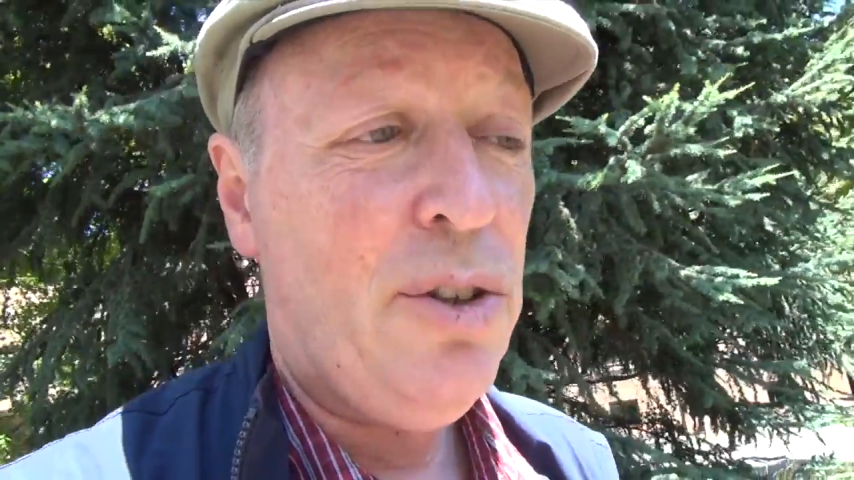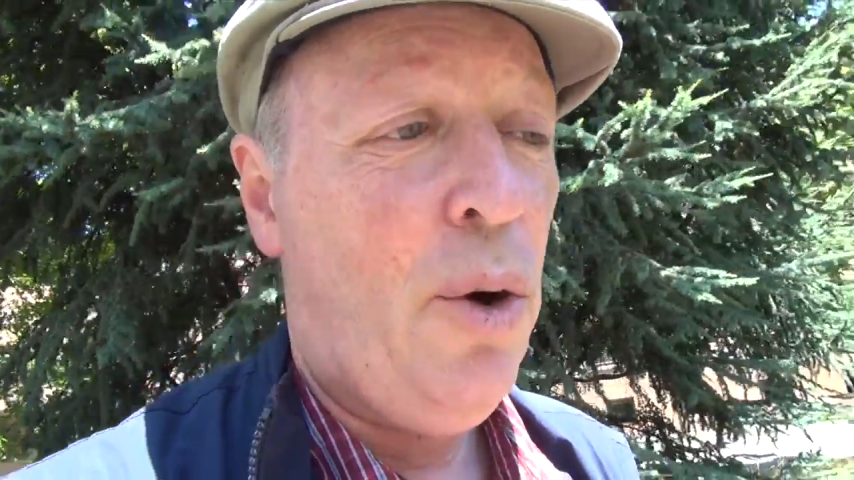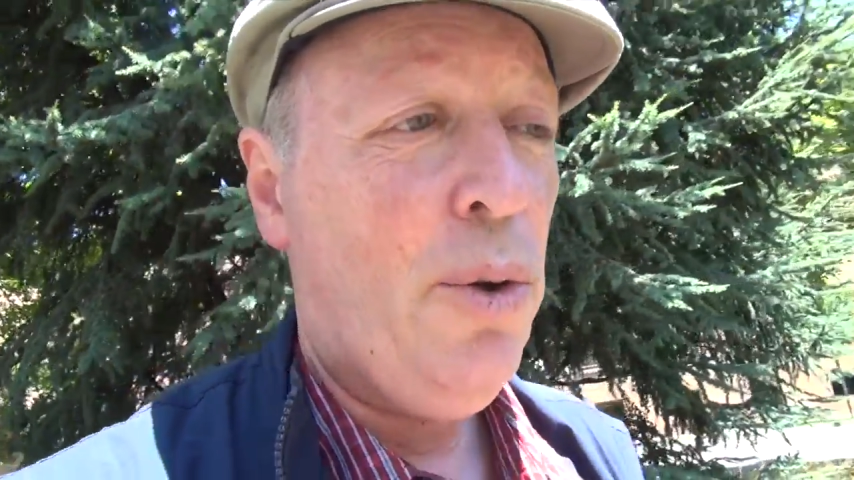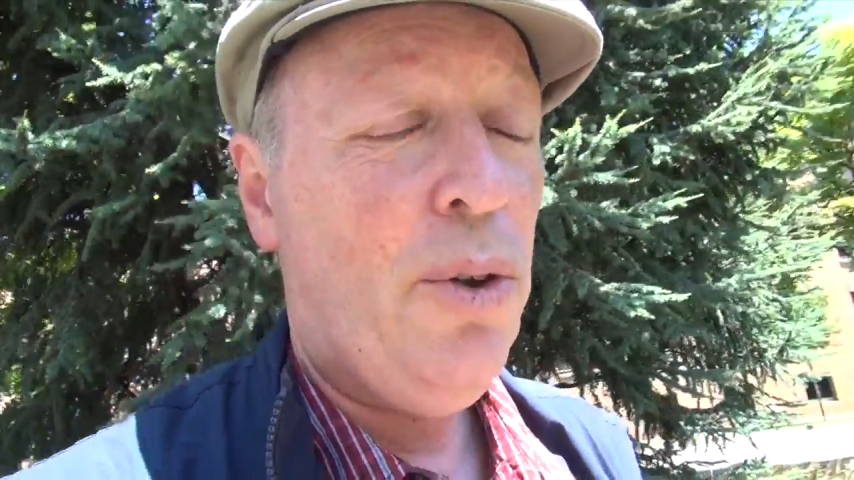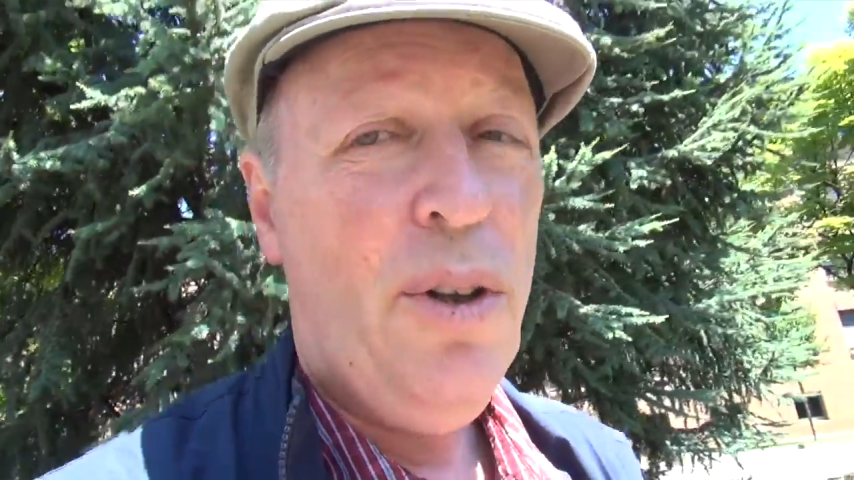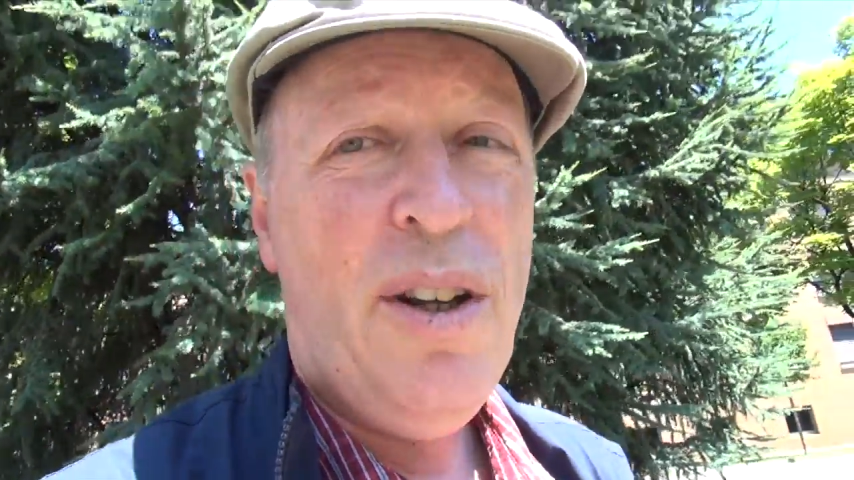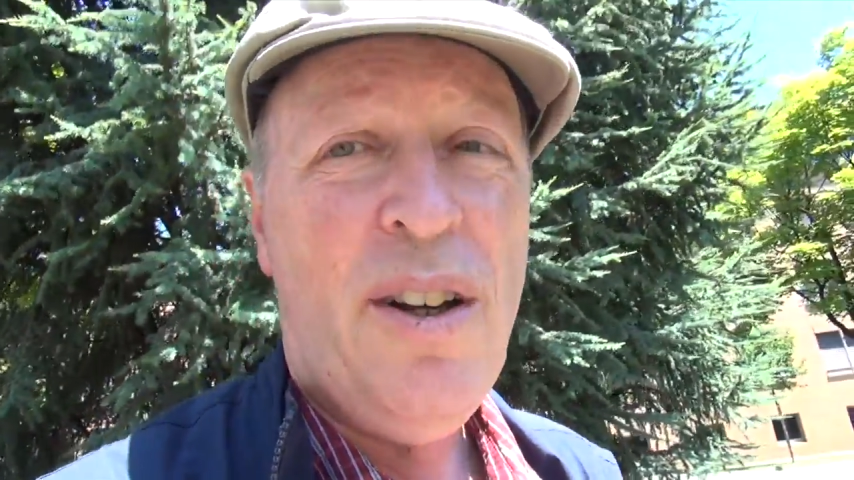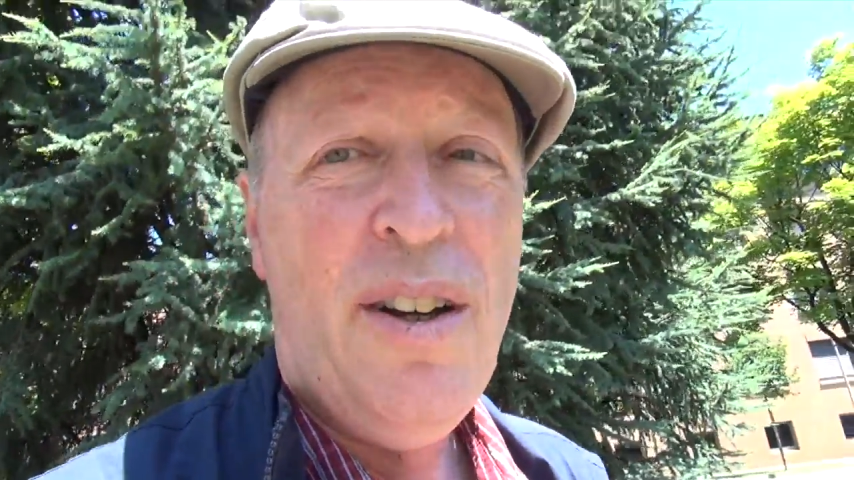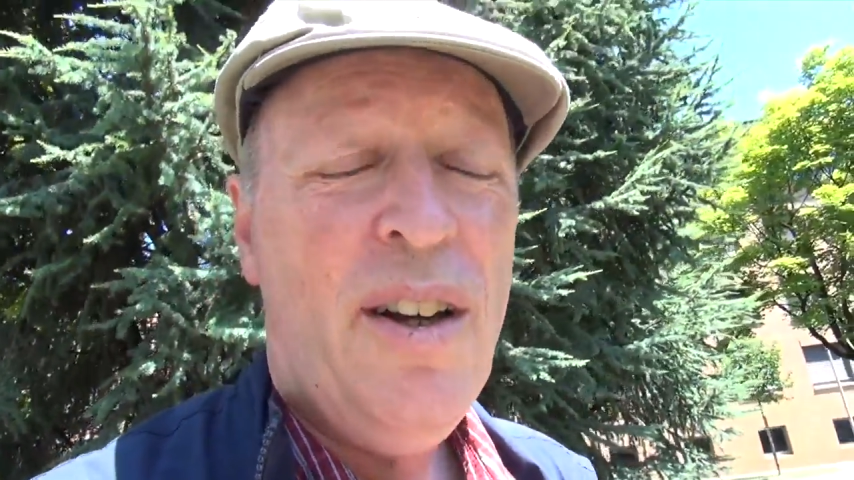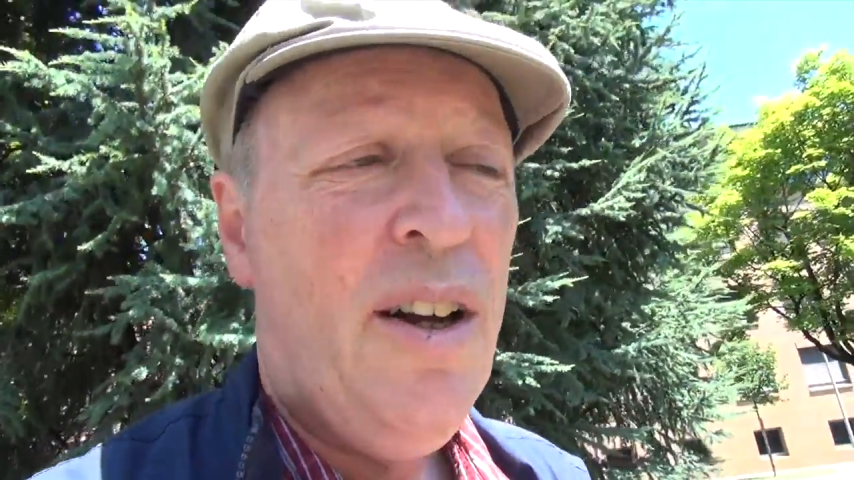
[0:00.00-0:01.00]
total,
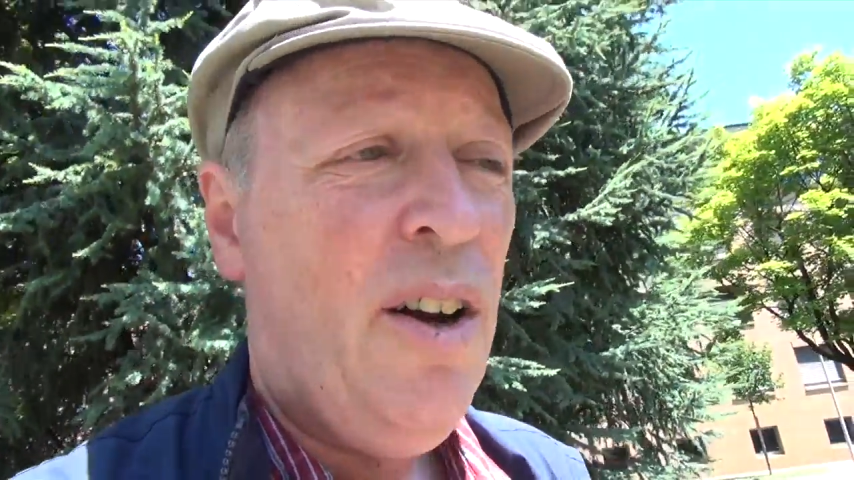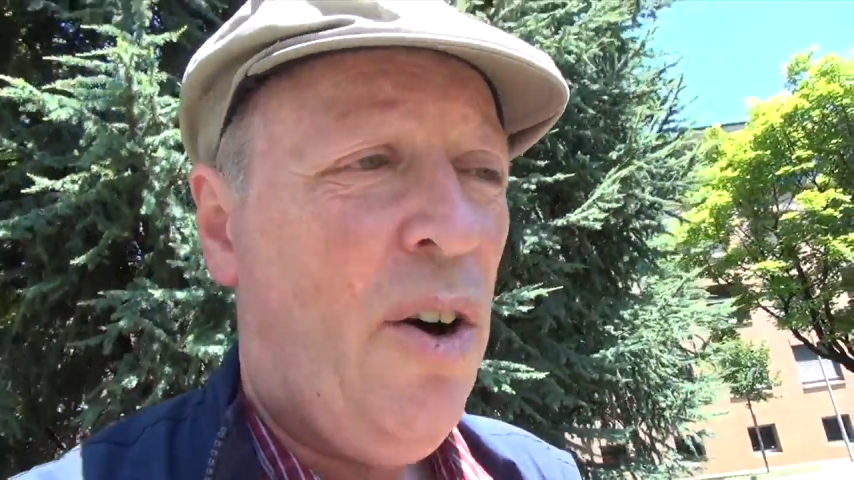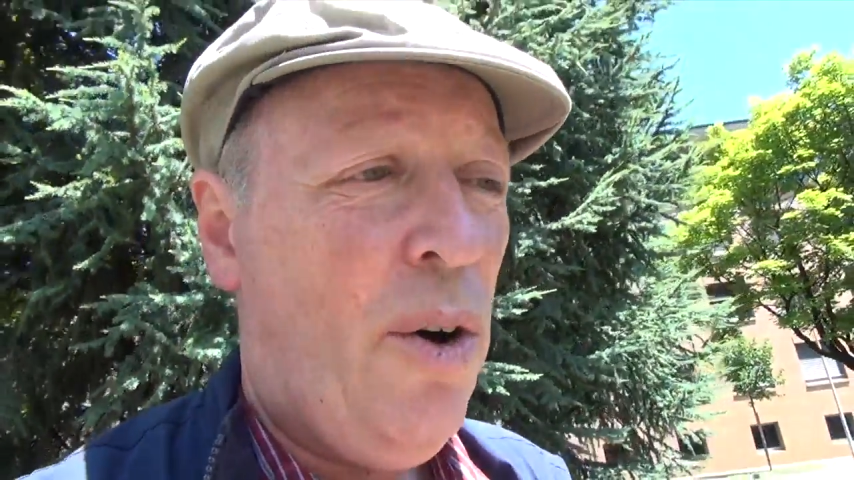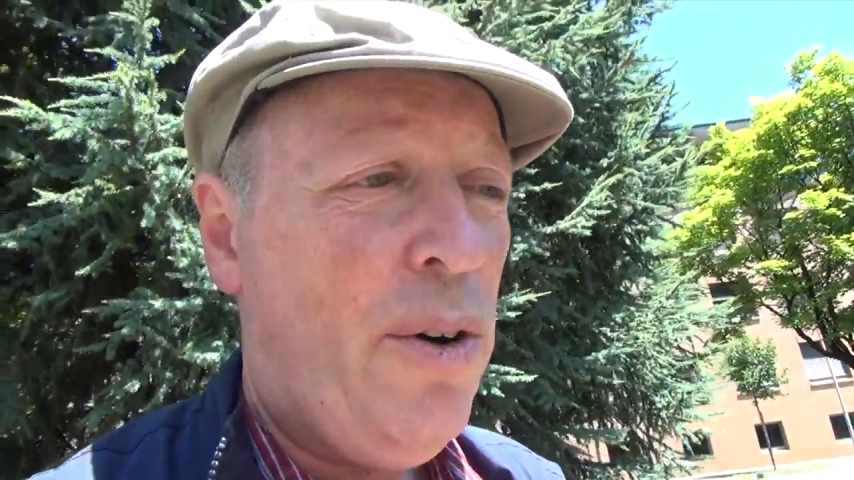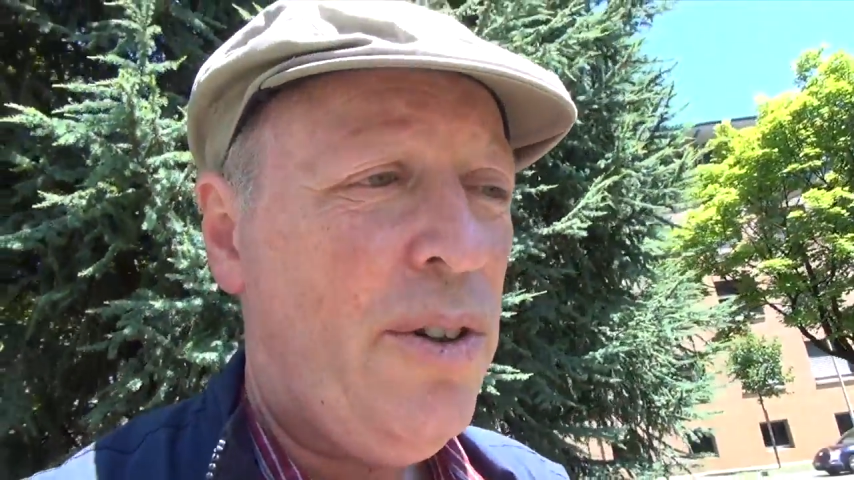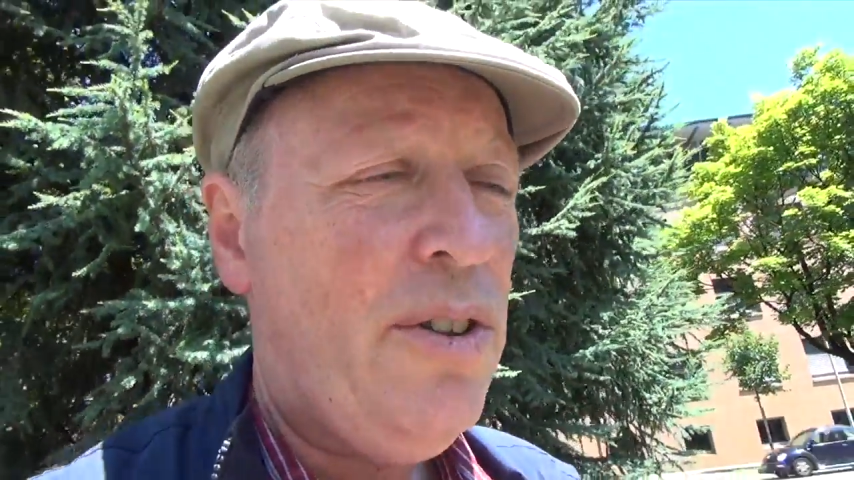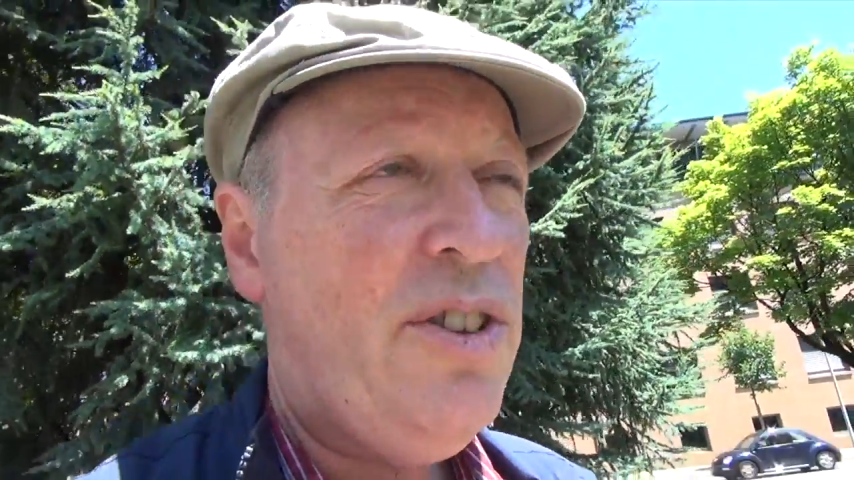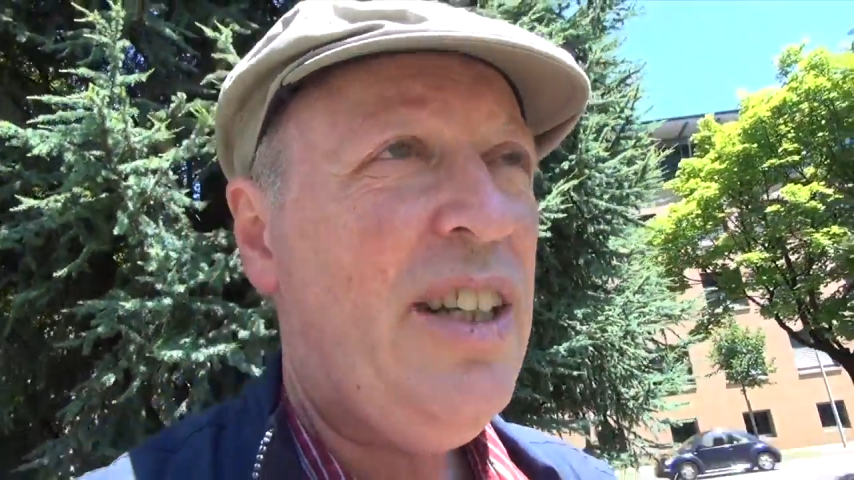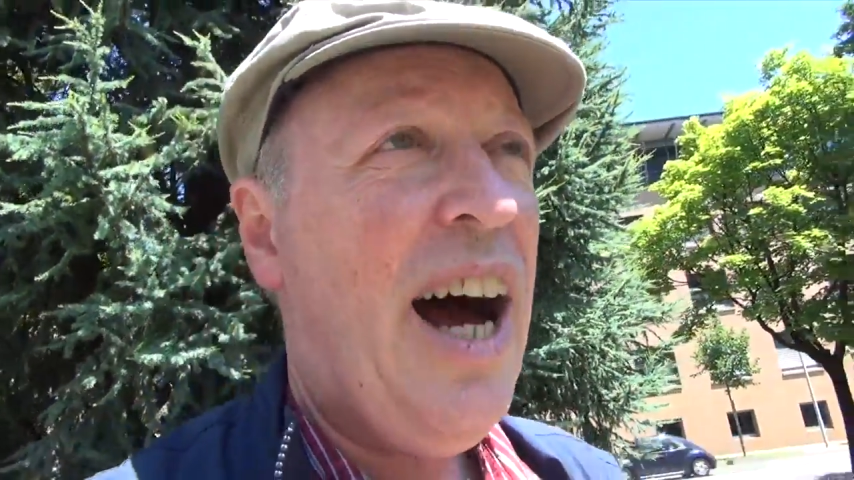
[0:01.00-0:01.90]
or there's the